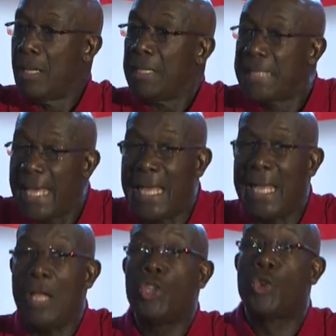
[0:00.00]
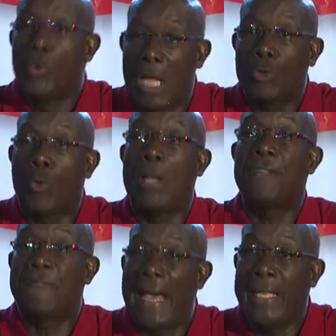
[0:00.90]
They do not
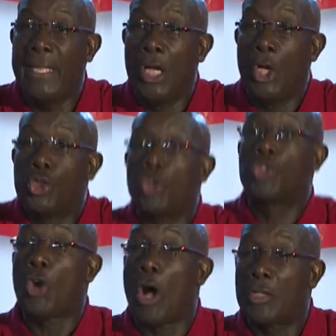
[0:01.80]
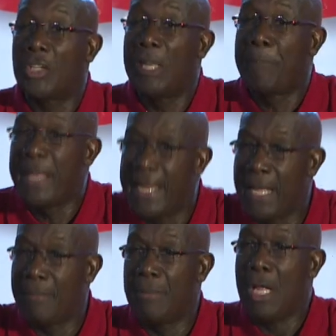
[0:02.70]
qualify to talk to the
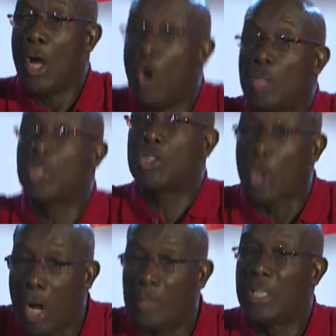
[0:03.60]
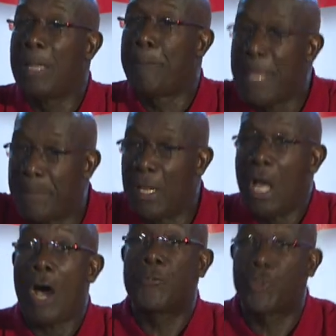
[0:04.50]
PNM or to talk to the people
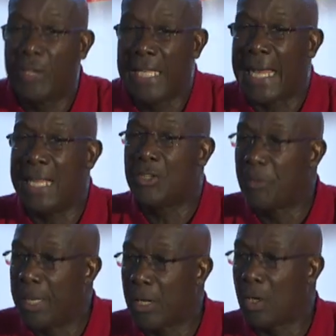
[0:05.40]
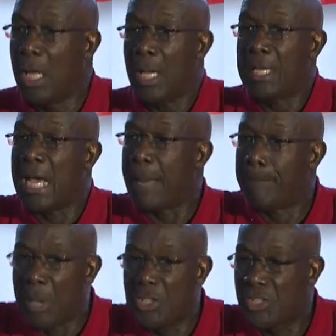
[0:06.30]
of Trinidad and Tobago. They are a
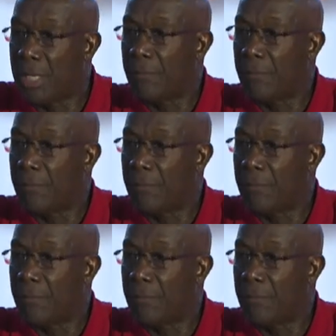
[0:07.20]
bunch of...